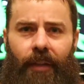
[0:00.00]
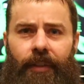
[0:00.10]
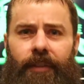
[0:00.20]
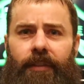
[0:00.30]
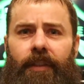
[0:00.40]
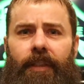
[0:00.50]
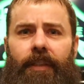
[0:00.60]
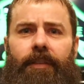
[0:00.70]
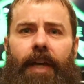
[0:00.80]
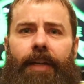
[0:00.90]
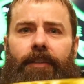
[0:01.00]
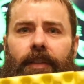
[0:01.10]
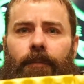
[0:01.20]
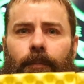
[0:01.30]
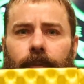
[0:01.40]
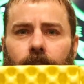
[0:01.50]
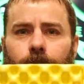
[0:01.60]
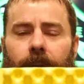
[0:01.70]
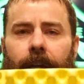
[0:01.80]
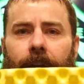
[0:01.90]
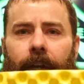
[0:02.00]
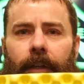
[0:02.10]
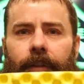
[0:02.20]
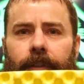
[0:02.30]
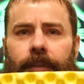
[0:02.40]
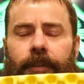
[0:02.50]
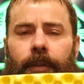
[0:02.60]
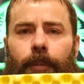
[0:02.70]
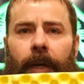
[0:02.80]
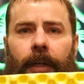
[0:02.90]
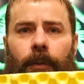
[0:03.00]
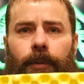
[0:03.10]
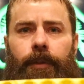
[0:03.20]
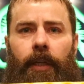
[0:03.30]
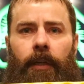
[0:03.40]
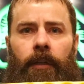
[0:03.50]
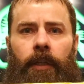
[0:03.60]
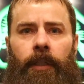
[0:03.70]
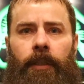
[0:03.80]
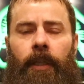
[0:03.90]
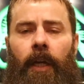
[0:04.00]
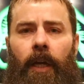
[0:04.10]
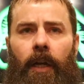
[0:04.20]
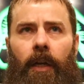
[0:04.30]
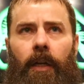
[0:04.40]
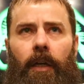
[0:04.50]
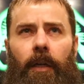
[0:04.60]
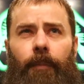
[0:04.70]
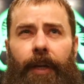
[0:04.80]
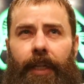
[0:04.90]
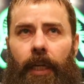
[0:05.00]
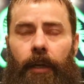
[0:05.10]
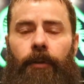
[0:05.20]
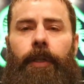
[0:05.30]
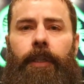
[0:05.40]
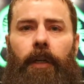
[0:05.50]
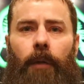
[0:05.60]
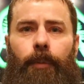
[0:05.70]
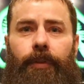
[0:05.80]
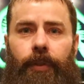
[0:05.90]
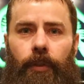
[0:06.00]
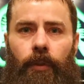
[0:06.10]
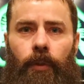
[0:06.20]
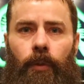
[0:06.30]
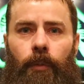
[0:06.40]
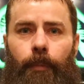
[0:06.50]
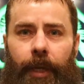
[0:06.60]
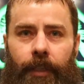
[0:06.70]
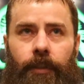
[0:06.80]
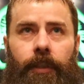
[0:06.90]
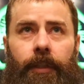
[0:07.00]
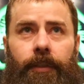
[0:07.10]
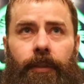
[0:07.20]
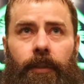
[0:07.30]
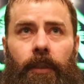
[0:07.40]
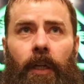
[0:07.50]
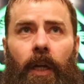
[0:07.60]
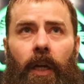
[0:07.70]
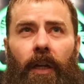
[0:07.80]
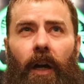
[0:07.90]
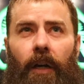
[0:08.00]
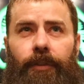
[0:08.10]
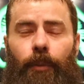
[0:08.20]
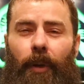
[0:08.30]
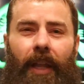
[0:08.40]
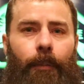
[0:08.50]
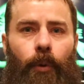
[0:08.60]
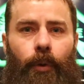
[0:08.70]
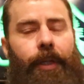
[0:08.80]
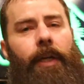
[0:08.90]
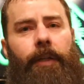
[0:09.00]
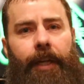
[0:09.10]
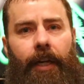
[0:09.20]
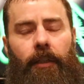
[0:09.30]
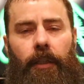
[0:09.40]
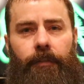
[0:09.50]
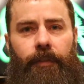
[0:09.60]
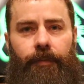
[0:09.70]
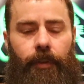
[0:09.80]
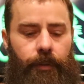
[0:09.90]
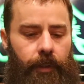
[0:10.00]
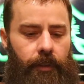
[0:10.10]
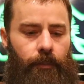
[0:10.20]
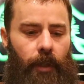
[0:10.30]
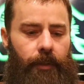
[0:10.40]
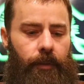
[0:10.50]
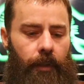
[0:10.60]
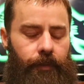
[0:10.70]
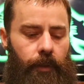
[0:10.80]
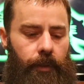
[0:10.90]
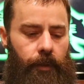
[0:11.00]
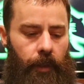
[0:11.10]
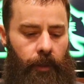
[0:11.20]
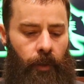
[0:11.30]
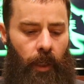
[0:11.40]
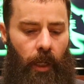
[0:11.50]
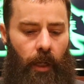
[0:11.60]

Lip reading: This isn't the exact sit pad I had. The sit pad I was carrying, and I carried it up until Manchester. So by that point, I only had like 50 or 60 miles left on the trail.